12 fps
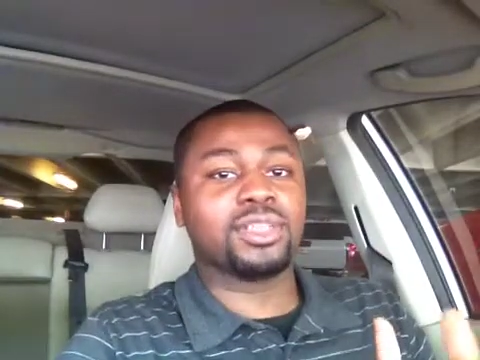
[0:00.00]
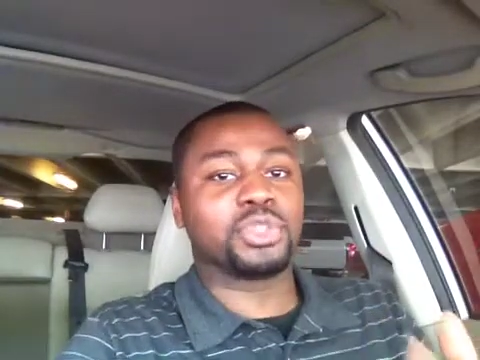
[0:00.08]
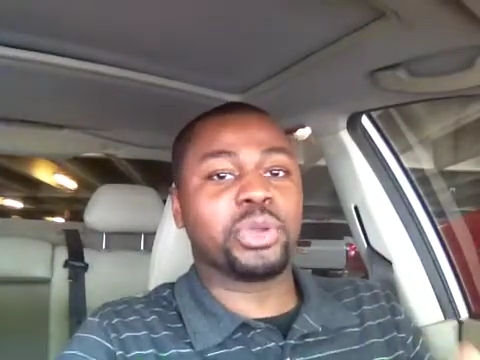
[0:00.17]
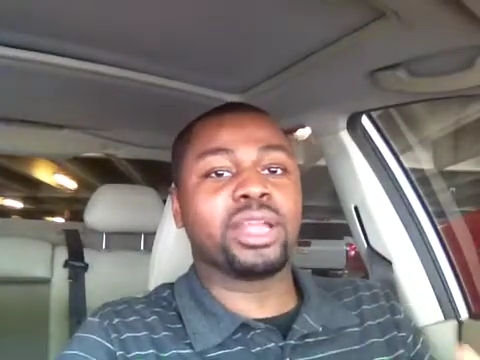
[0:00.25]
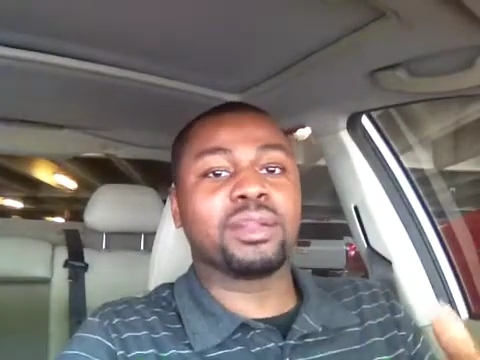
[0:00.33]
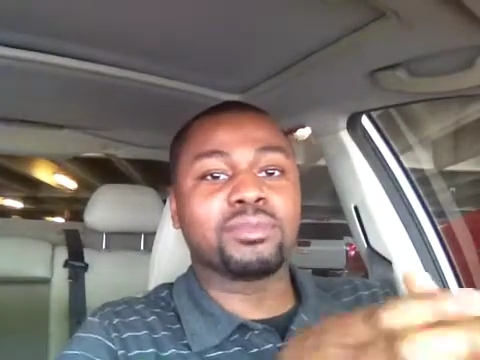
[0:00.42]

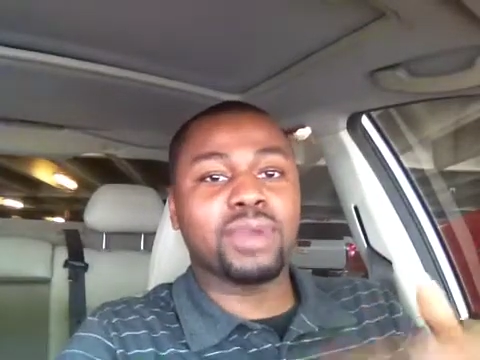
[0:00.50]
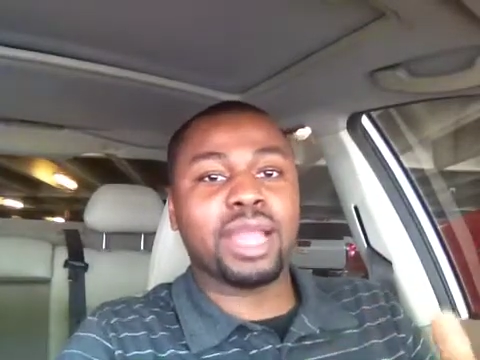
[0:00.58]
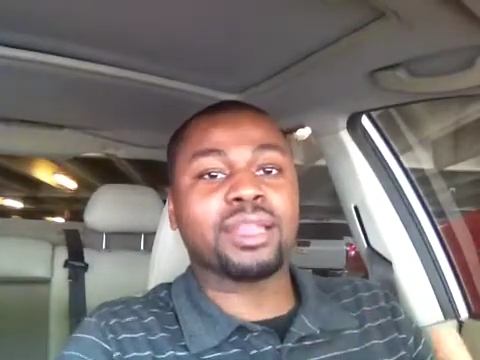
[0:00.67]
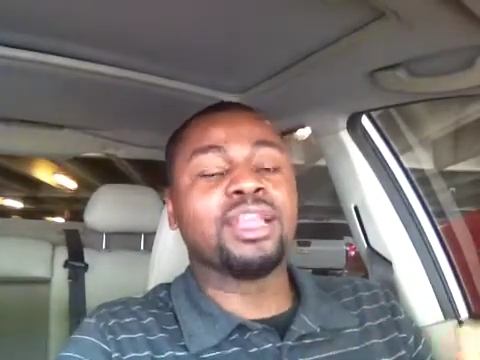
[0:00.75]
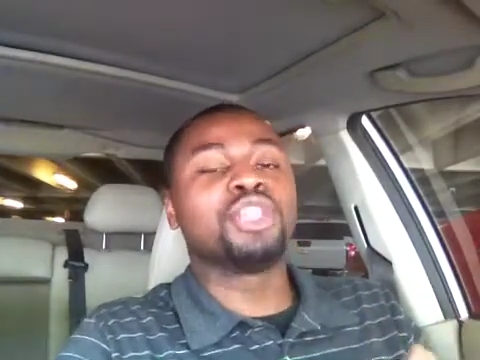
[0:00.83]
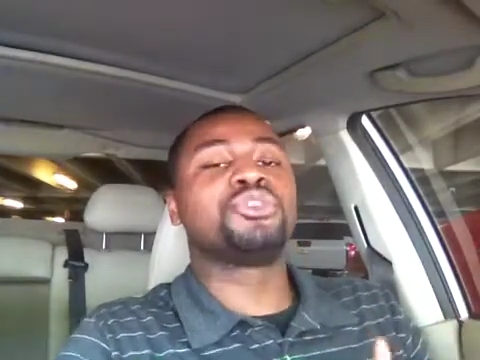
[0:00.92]
Treat them
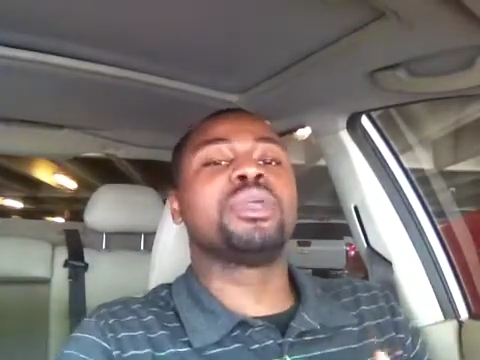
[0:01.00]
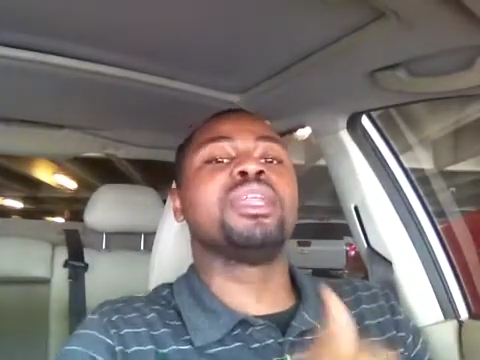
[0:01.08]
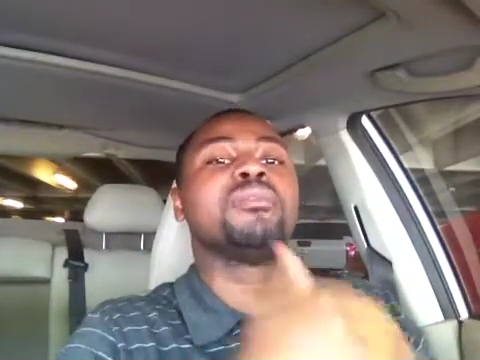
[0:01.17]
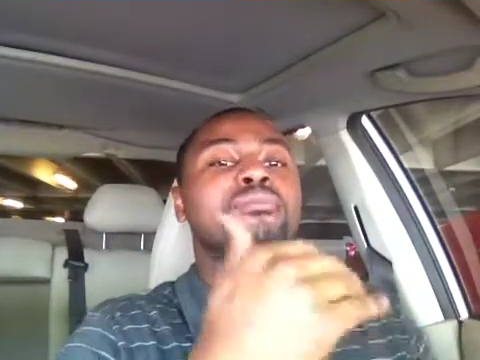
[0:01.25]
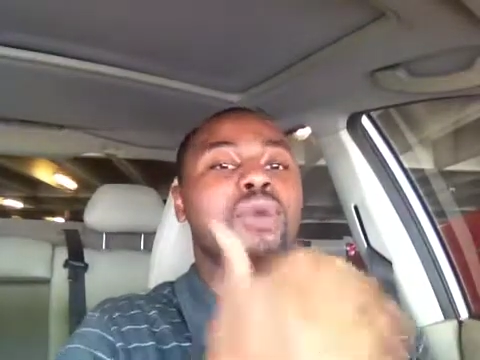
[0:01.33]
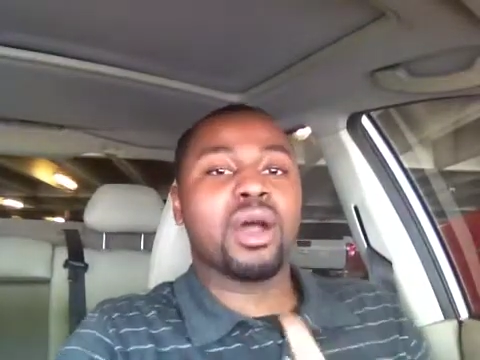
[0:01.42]
right. Treat
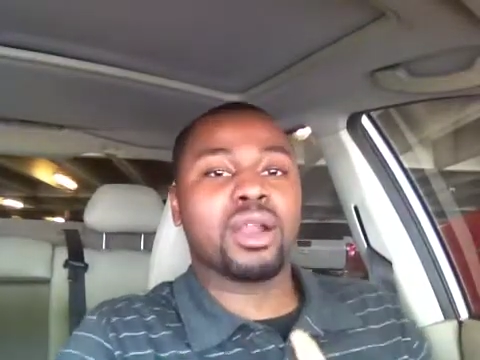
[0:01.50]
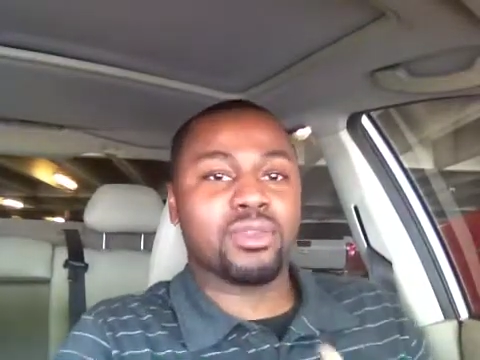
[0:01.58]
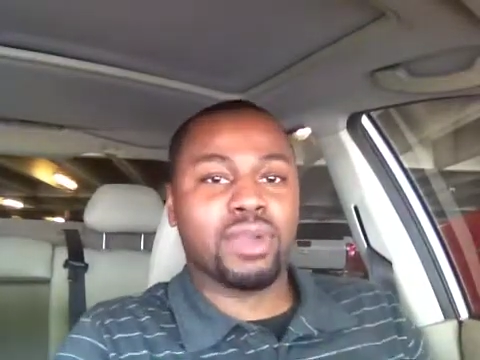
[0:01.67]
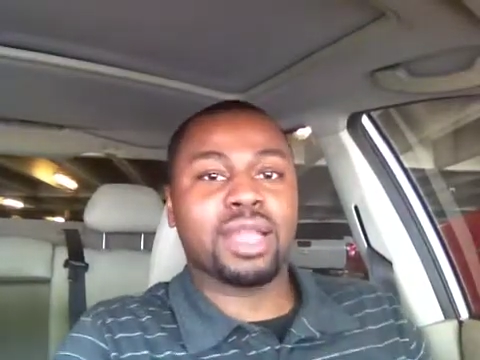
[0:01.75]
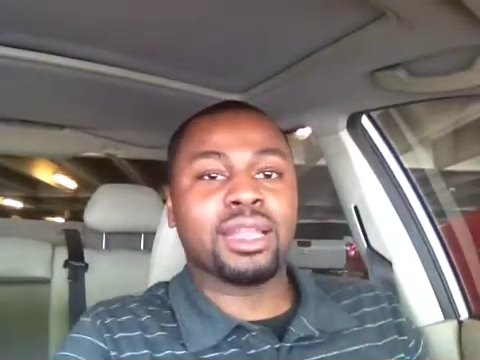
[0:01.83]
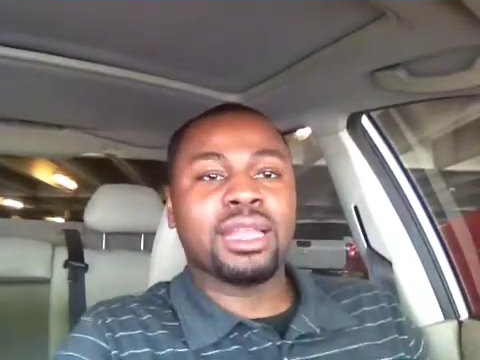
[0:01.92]
them more than
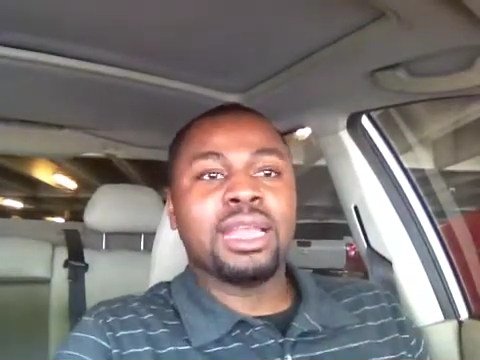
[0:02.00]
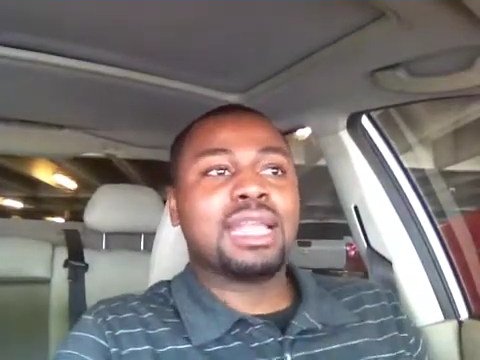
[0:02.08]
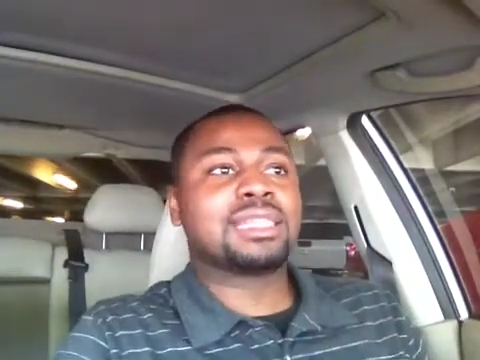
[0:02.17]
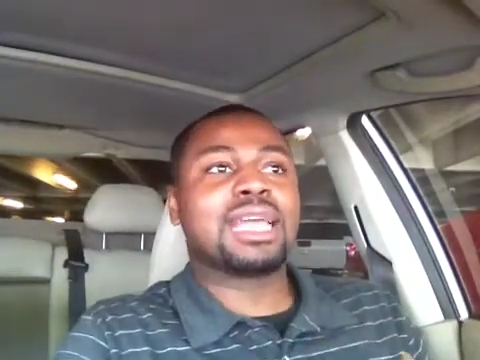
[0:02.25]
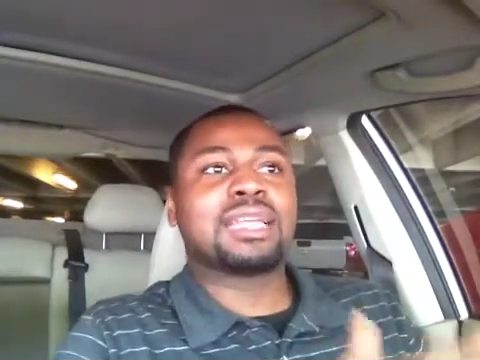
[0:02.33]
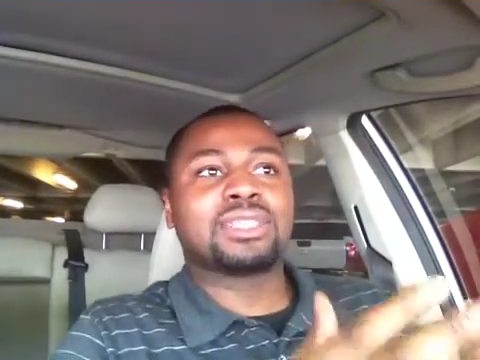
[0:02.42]
right.
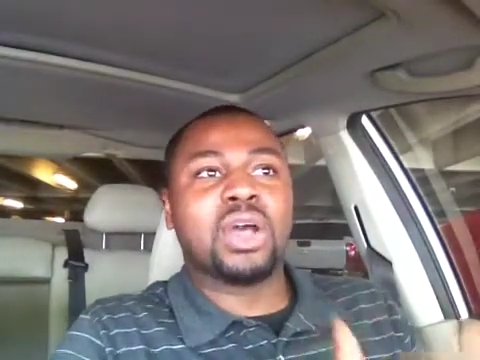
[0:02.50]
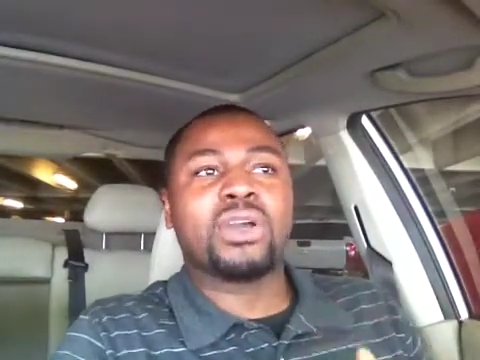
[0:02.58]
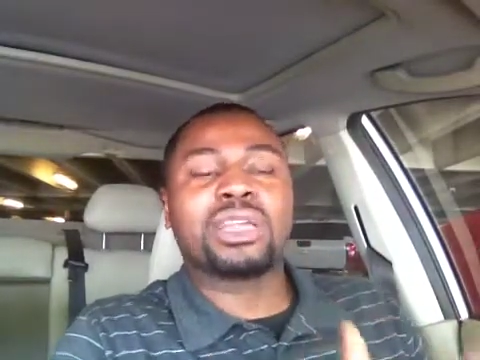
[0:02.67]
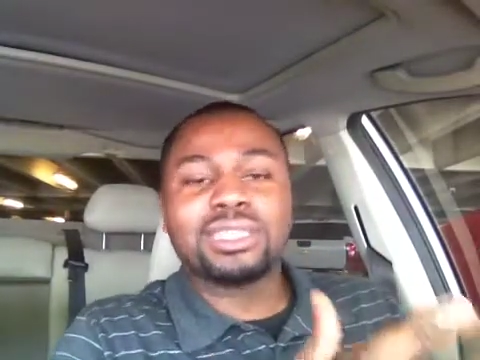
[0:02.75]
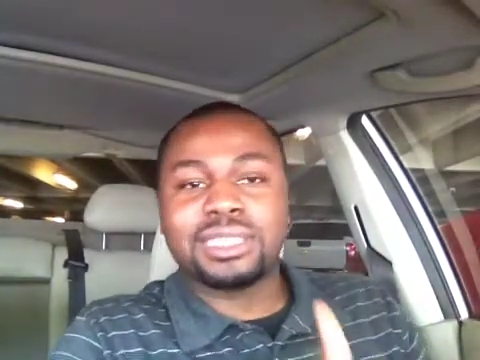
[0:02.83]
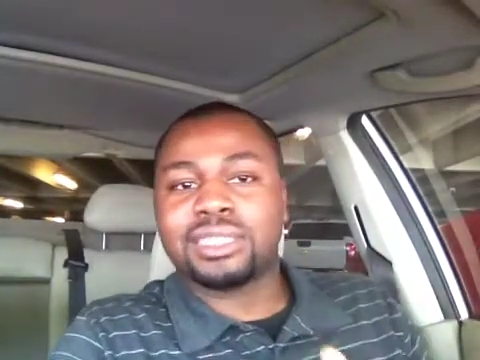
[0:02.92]
It's like
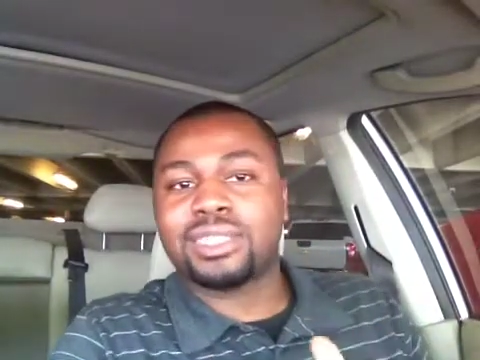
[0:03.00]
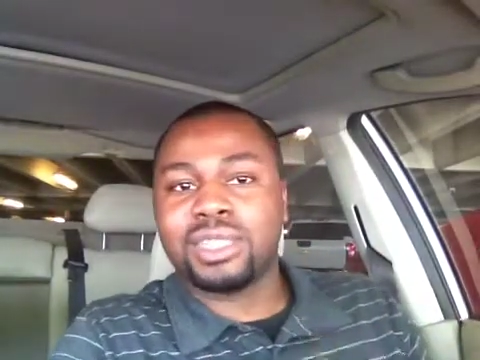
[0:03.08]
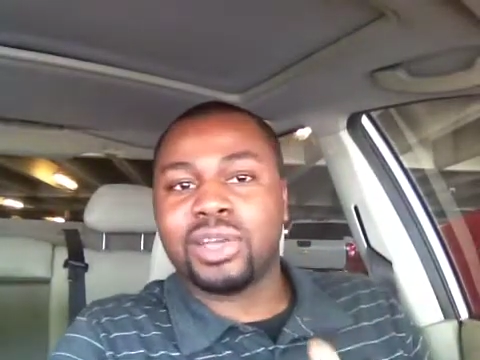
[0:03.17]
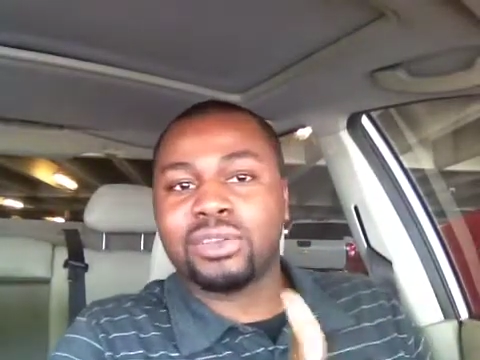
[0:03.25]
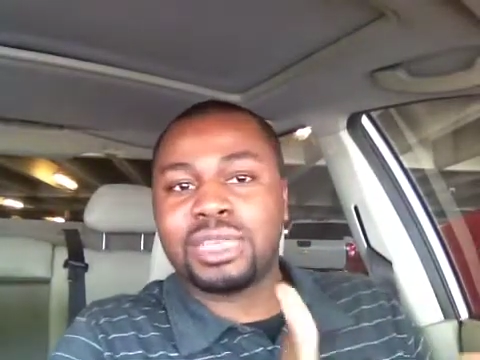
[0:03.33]
talking shit to your